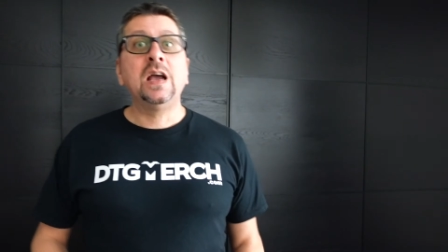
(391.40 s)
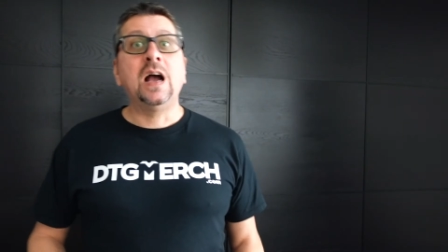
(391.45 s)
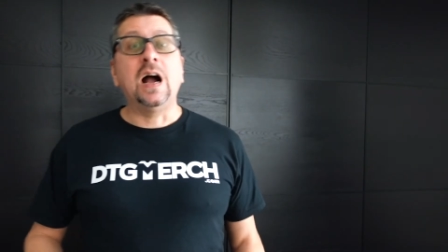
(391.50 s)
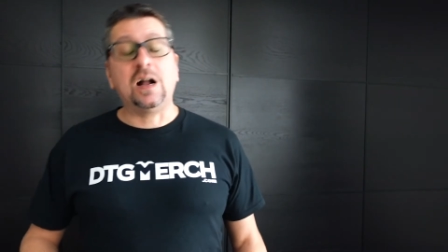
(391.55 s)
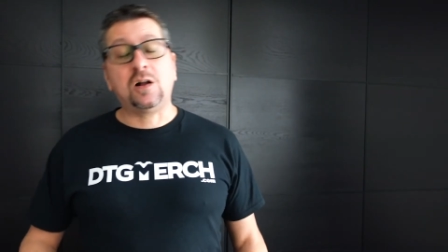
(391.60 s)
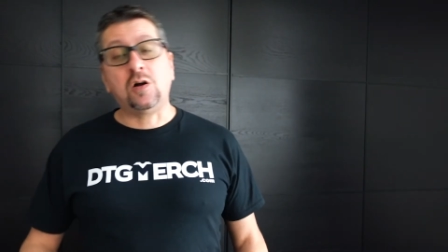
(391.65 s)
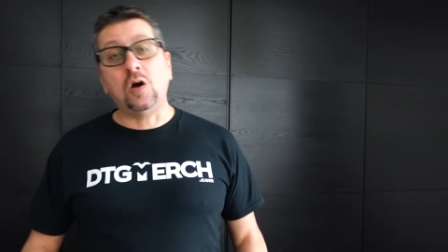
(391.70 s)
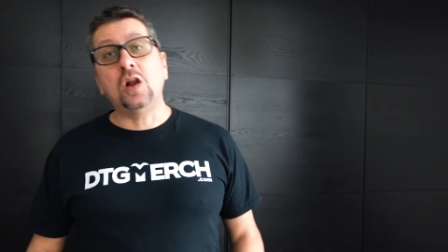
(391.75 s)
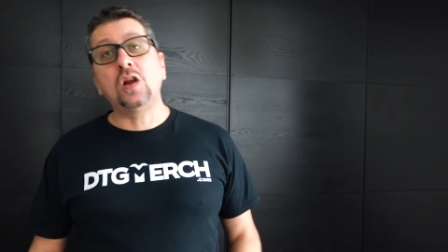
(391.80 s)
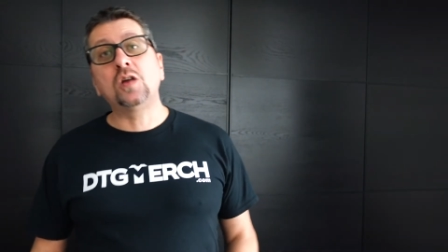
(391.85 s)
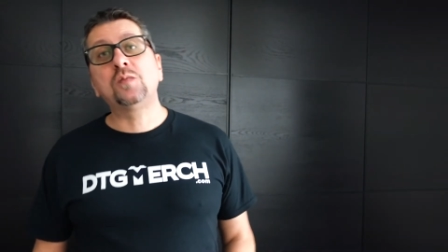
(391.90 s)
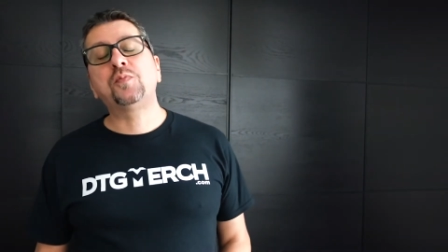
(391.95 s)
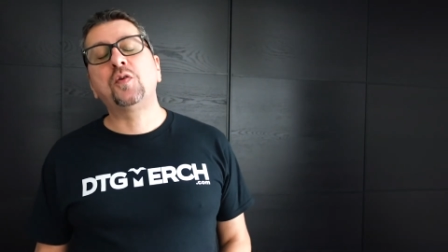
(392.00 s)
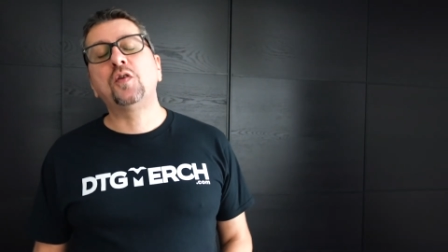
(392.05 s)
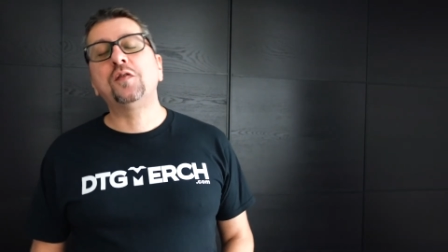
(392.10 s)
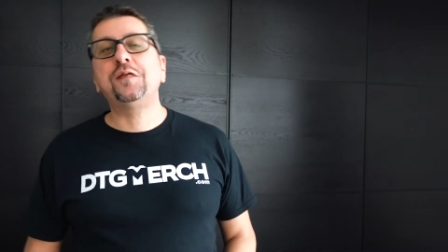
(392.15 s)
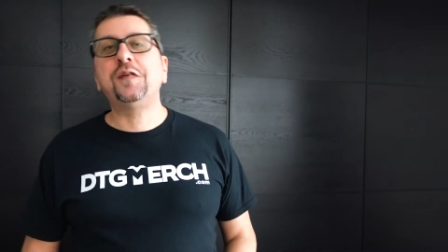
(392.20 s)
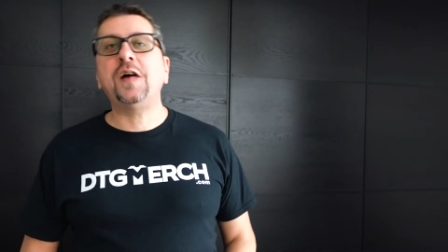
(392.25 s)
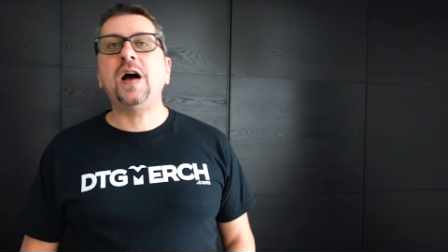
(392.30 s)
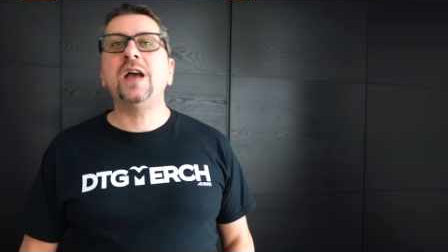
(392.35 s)
A color
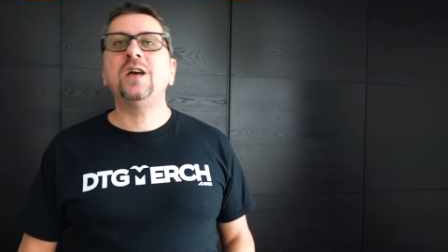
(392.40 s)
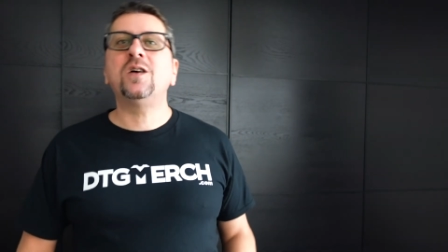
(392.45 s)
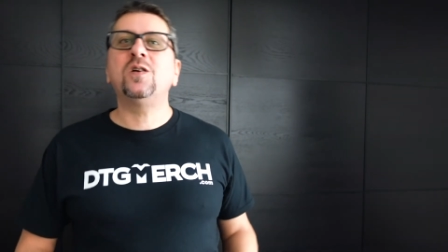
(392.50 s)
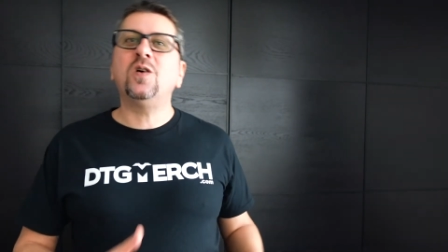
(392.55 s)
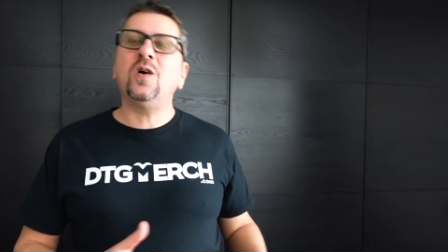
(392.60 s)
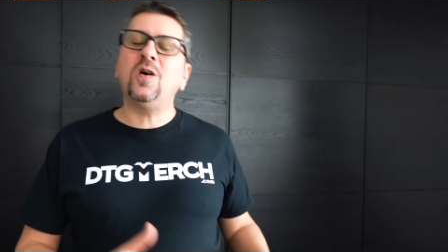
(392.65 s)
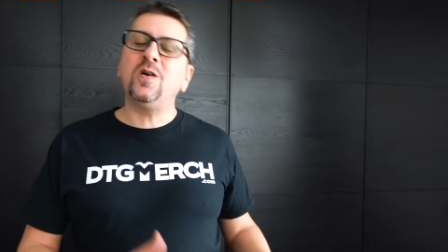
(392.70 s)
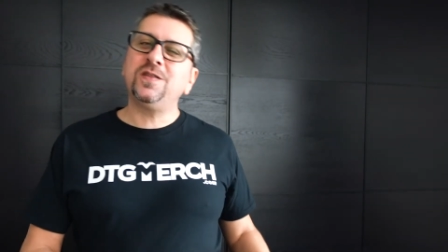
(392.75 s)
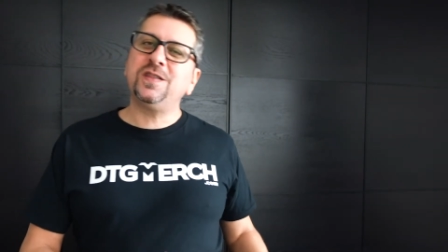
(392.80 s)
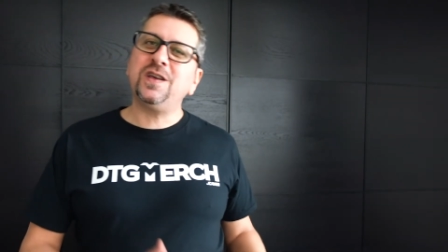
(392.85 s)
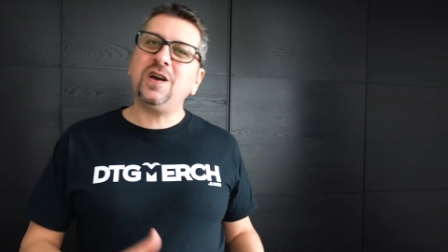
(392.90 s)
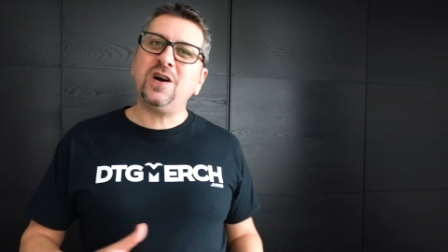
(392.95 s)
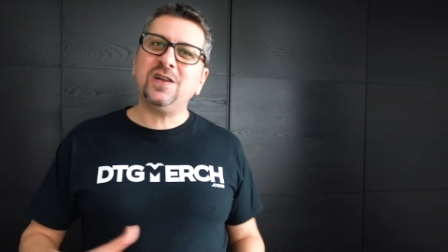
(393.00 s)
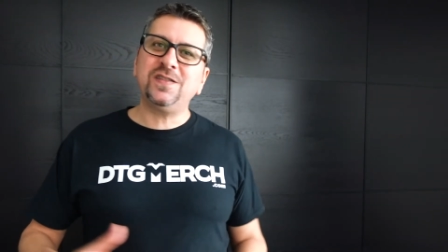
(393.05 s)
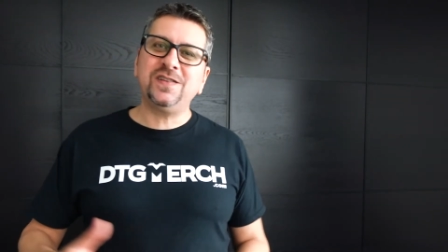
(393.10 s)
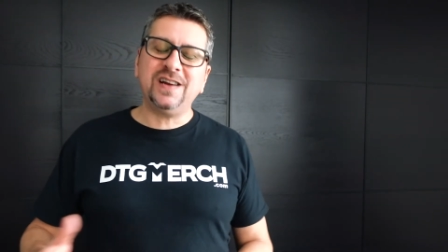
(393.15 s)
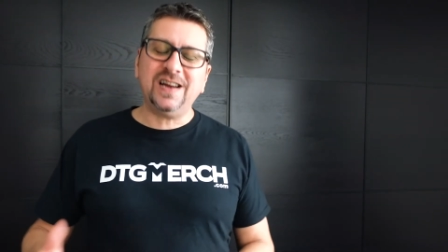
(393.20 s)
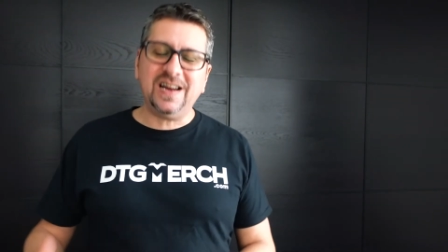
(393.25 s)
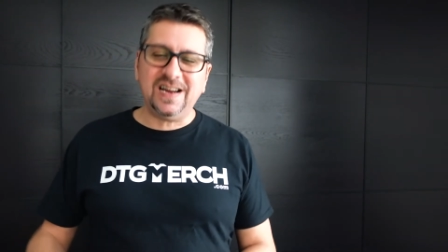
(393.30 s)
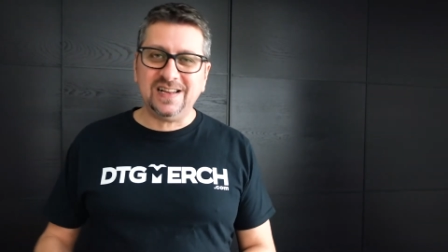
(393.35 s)
profile, on the
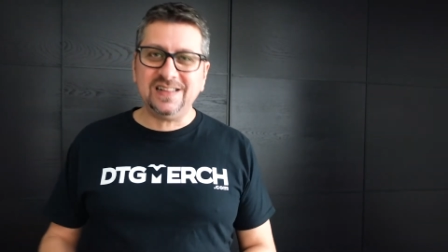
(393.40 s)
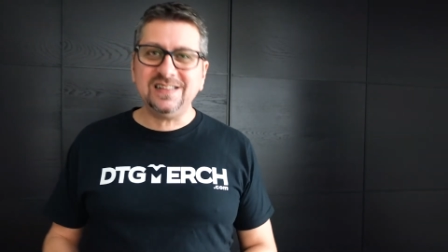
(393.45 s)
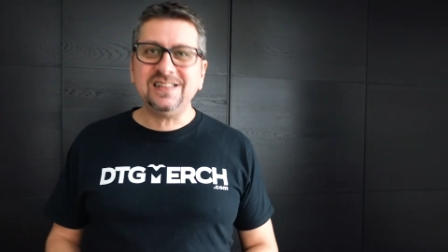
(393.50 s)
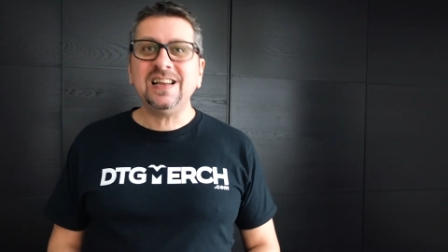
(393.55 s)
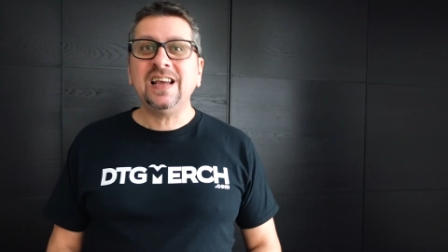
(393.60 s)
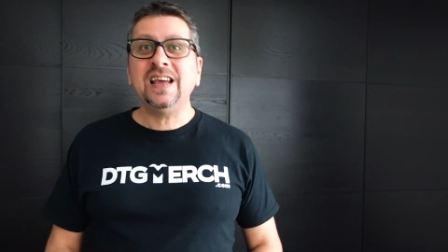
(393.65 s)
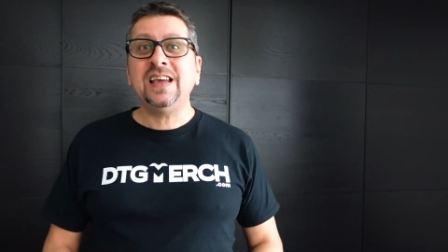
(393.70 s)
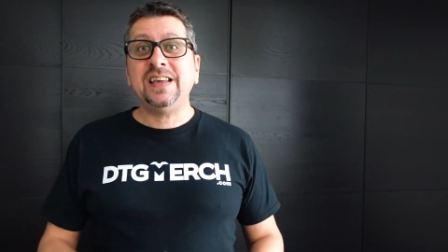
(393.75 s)
other hand,